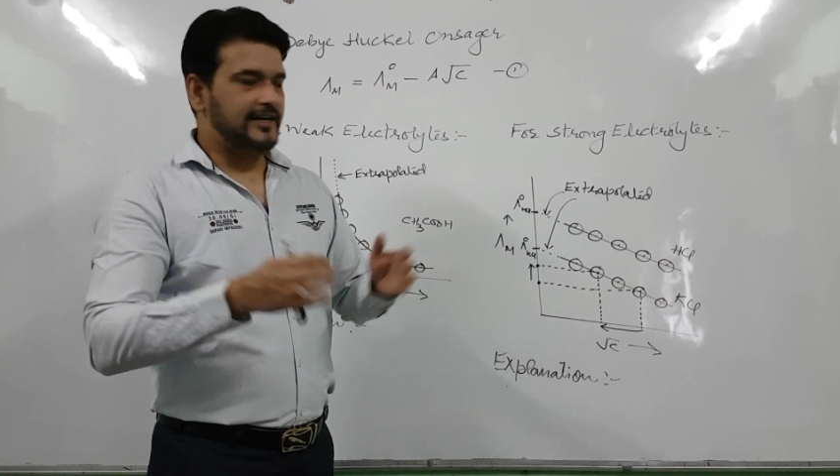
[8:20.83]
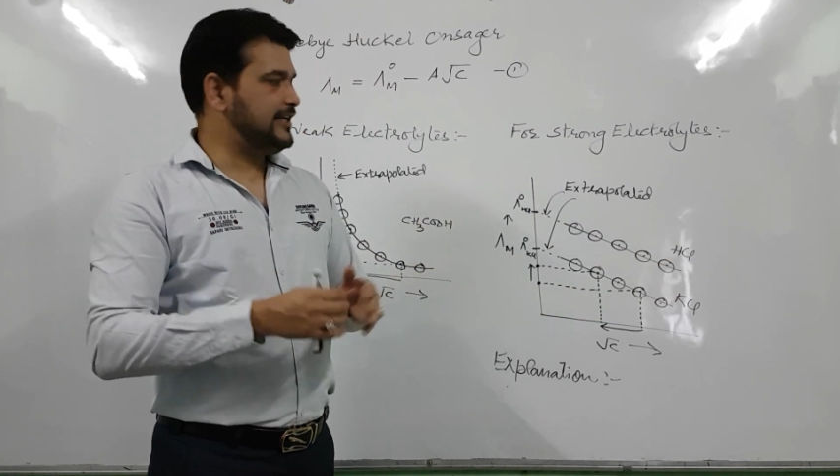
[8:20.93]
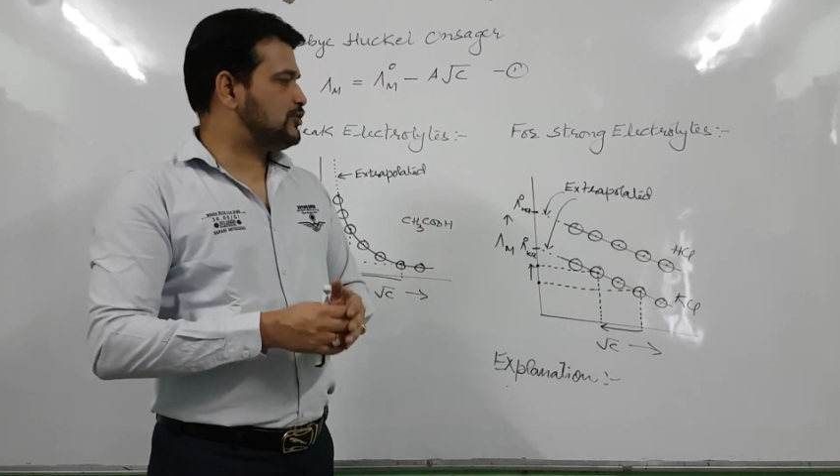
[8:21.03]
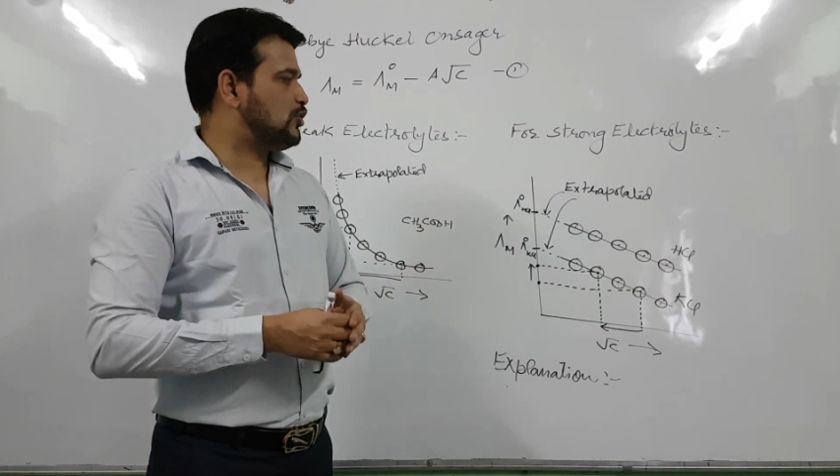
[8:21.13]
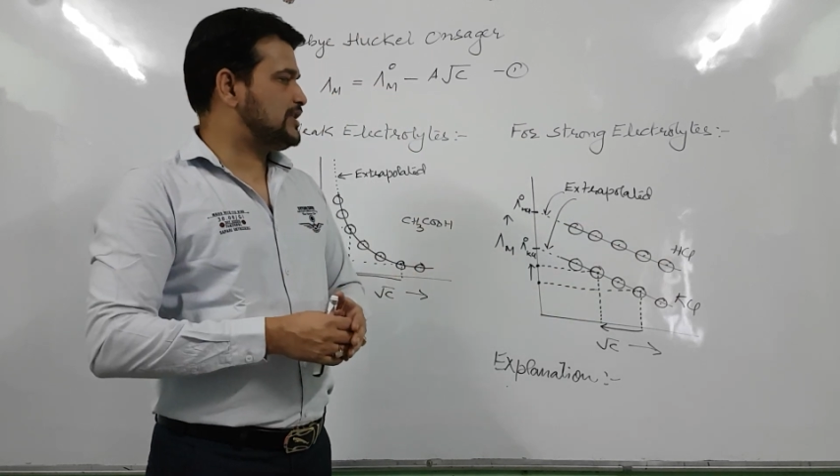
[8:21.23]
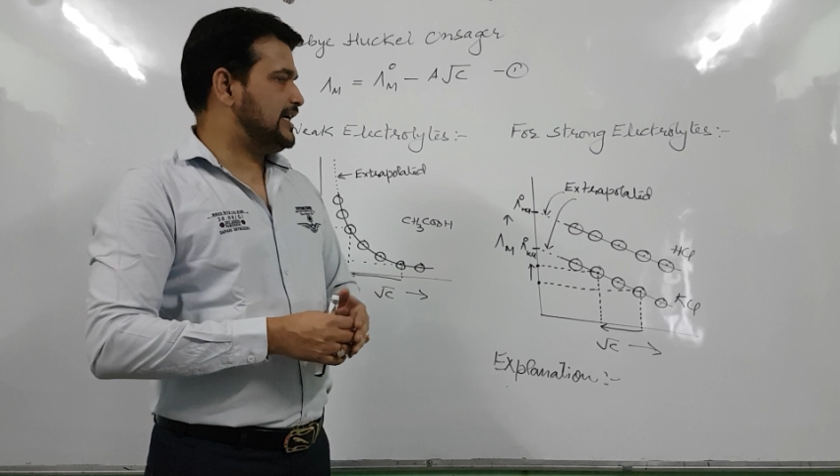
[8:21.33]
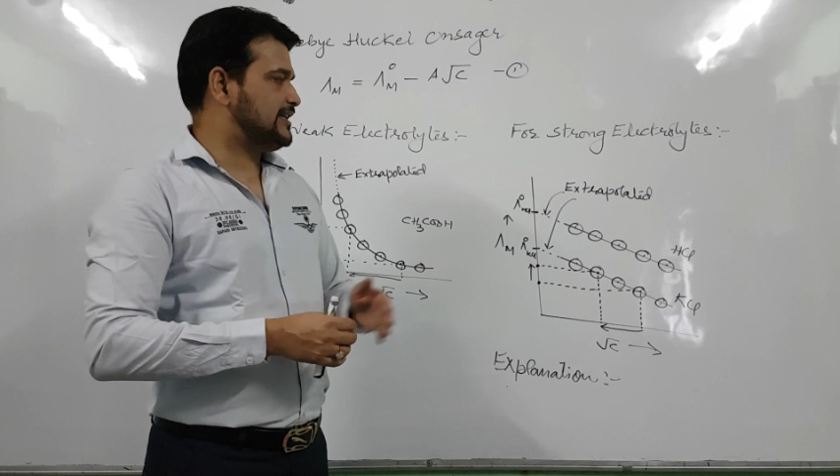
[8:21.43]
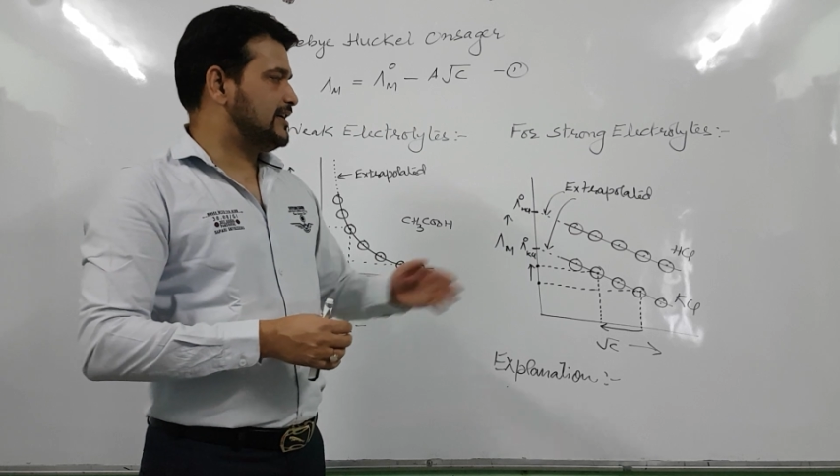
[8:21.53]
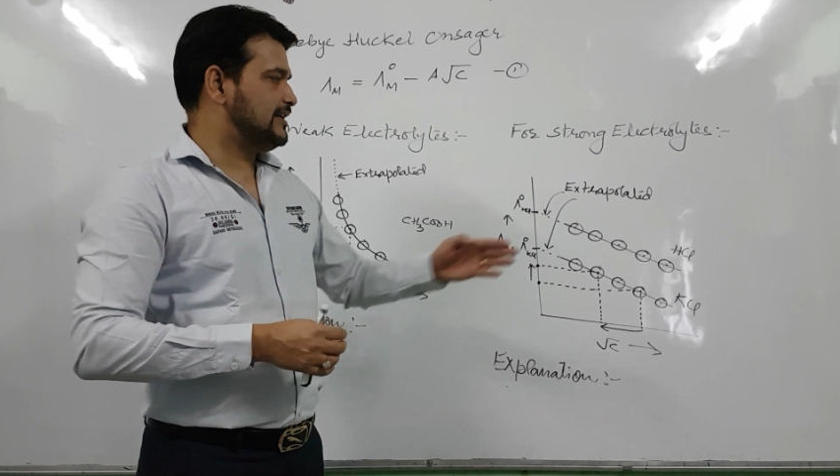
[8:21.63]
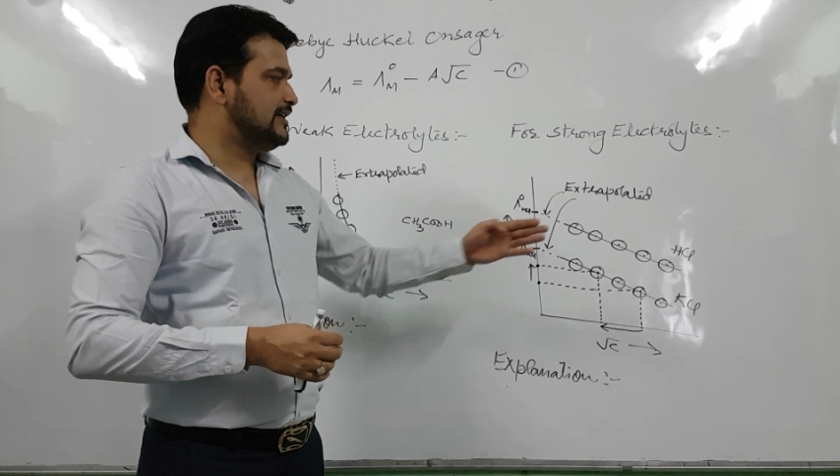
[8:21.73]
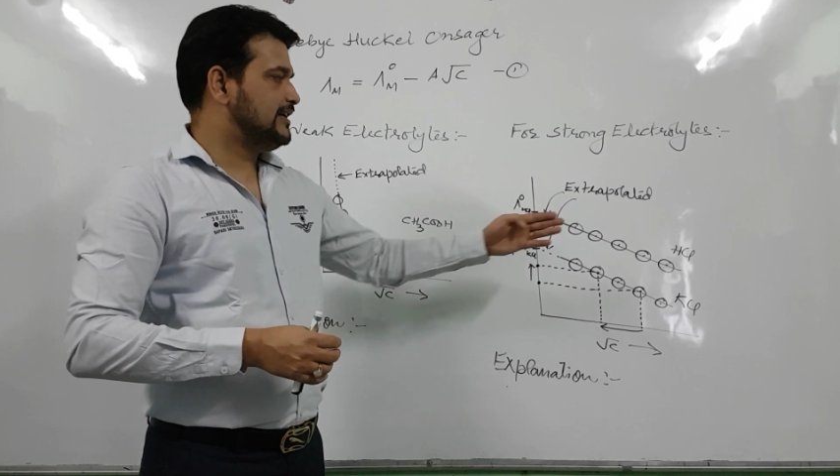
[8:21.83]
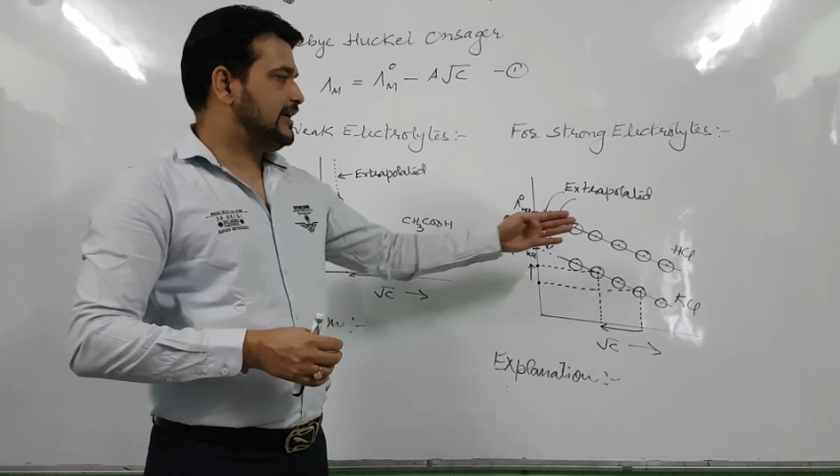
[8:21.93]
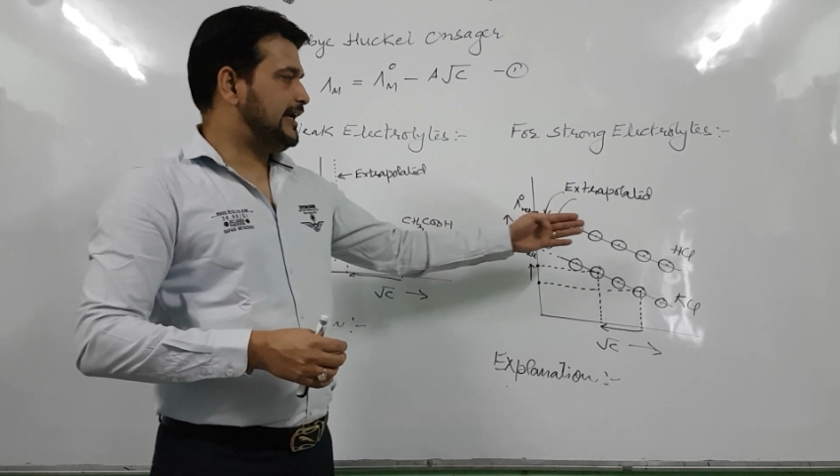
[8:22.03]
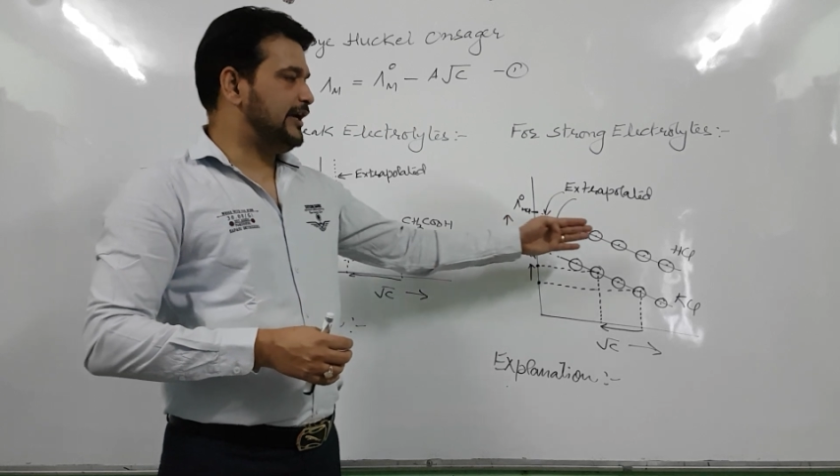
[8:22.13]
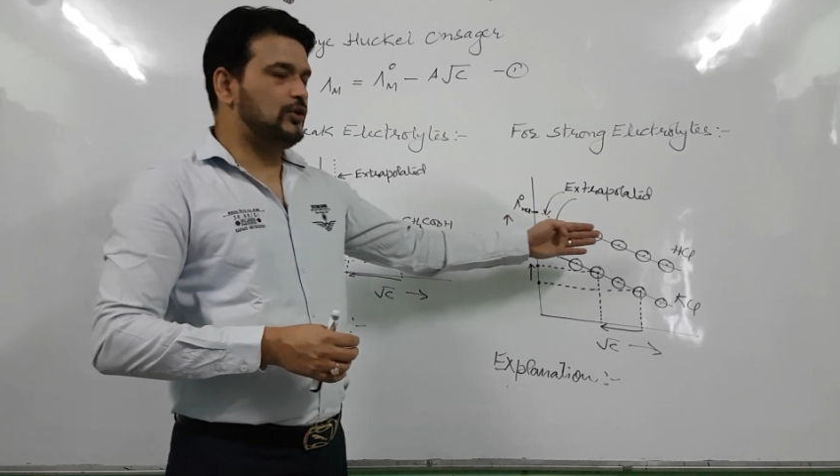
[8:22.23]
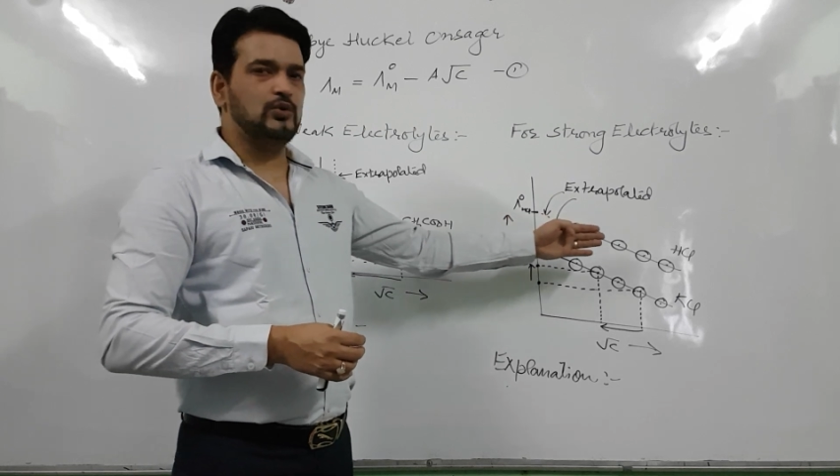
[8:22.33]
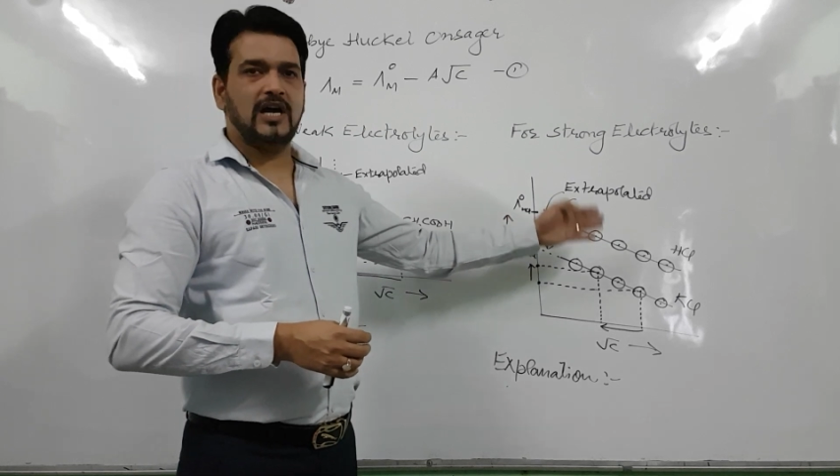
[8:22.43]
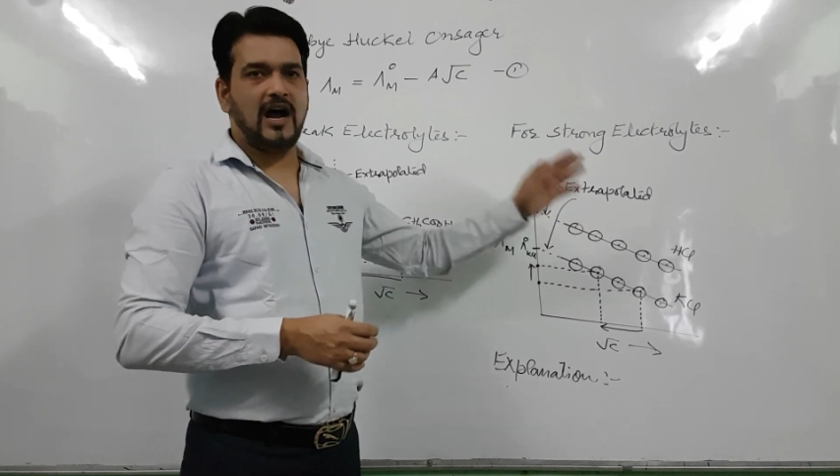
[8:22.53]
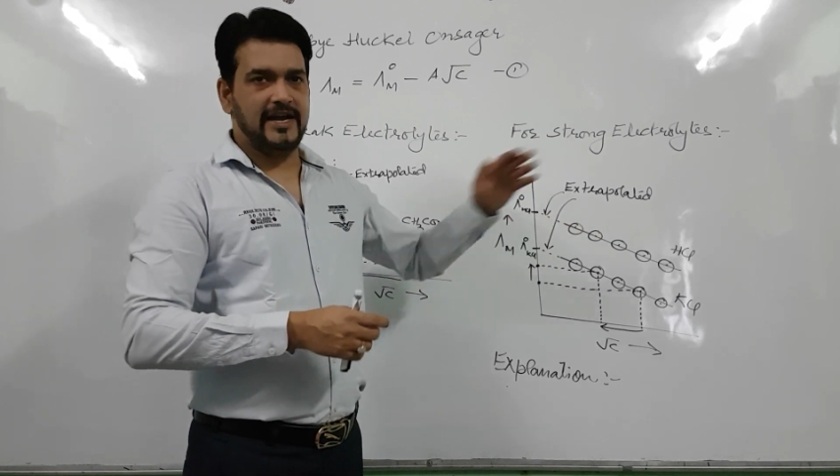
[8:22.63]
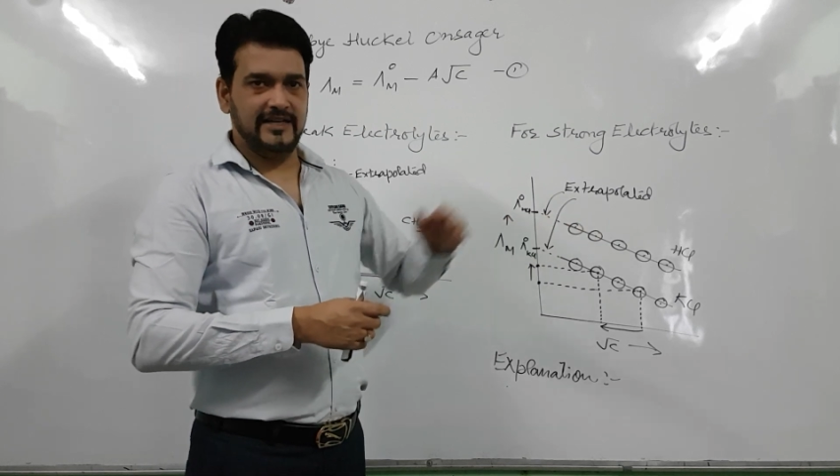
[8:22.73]
dissociated into the
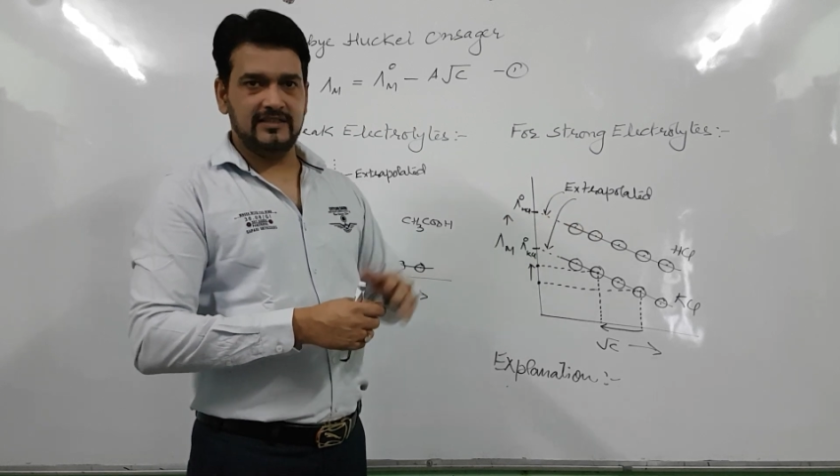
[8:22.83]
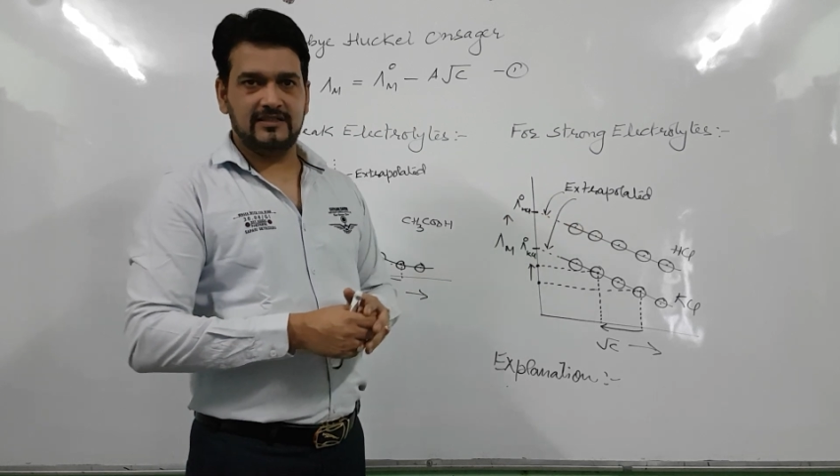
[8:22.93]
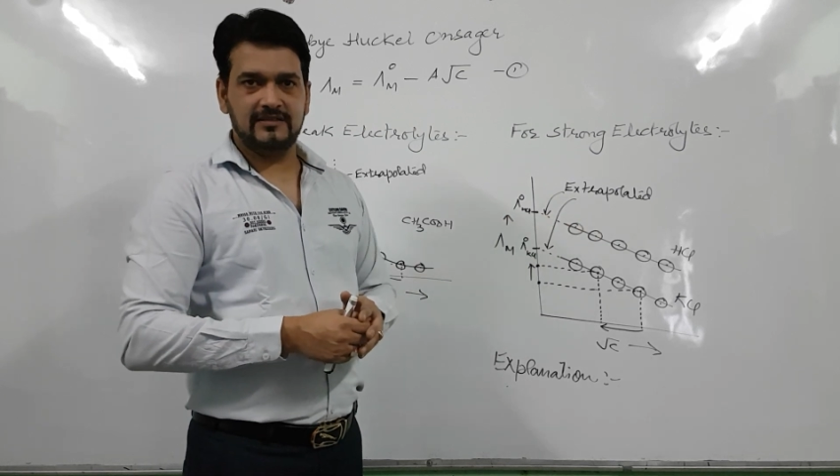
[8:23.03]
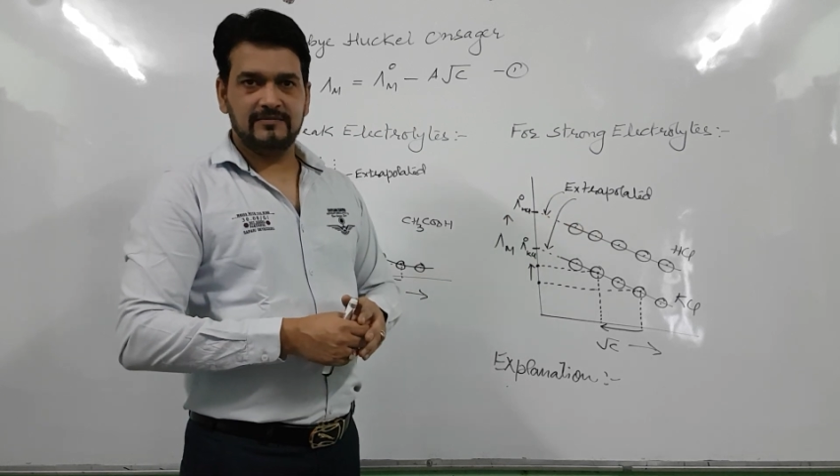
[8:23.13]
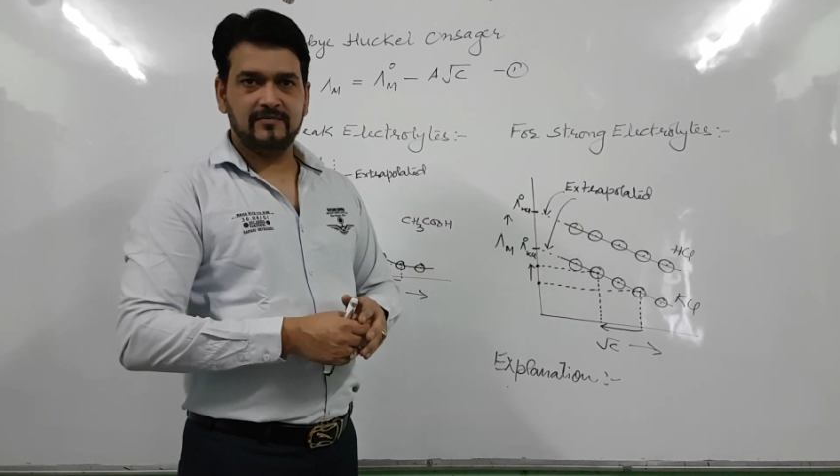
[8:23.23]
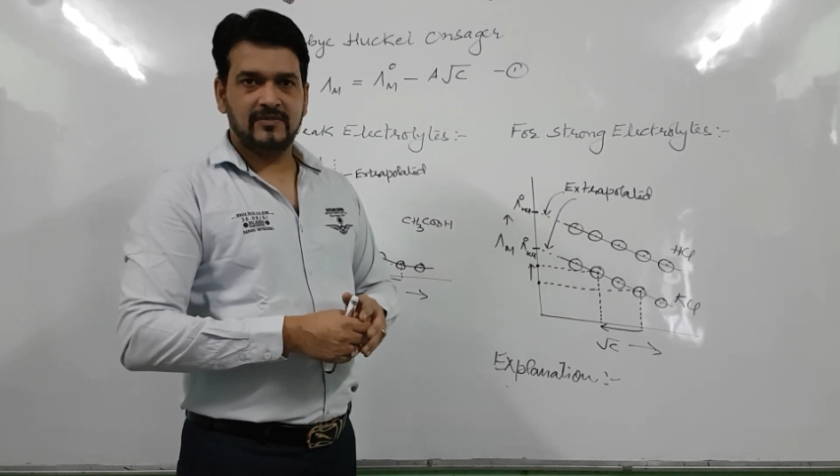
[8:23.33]
ions,